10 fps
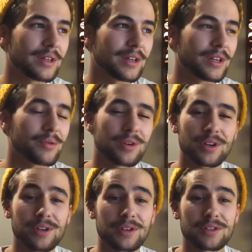anywhere
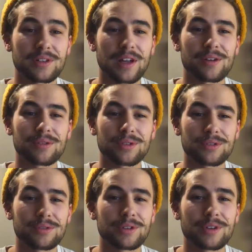near our style
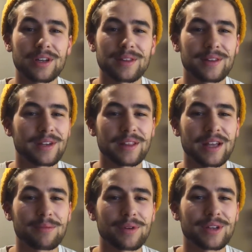guru or anything like
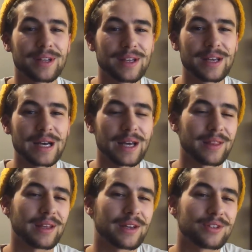that, but I
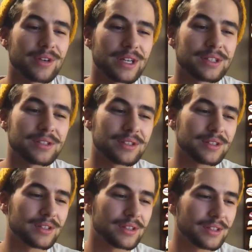think I dress
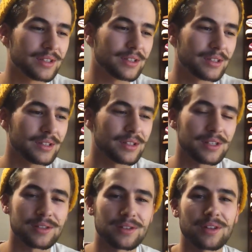
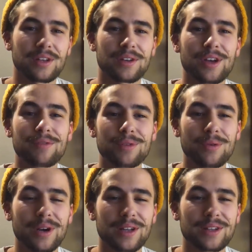decently enough to where
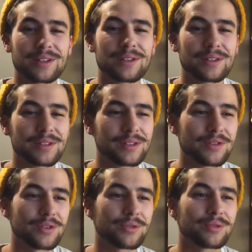I could
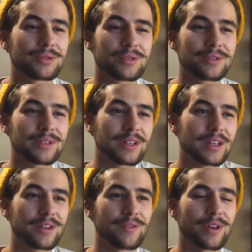do
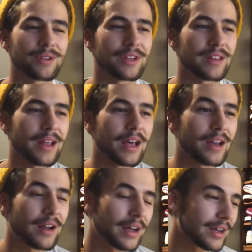videos like that.
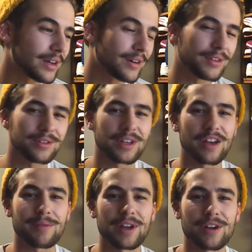I obviously have
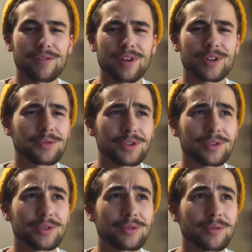my hair videos, which
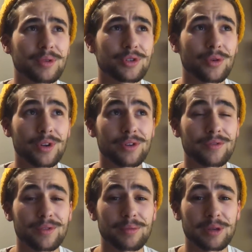are the majority of
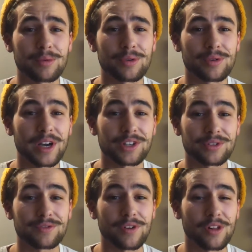the people who actually
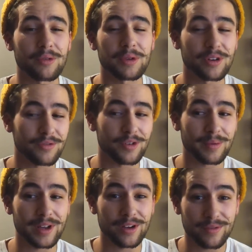follow me are for
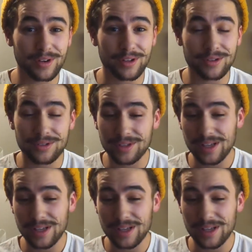my hair videos.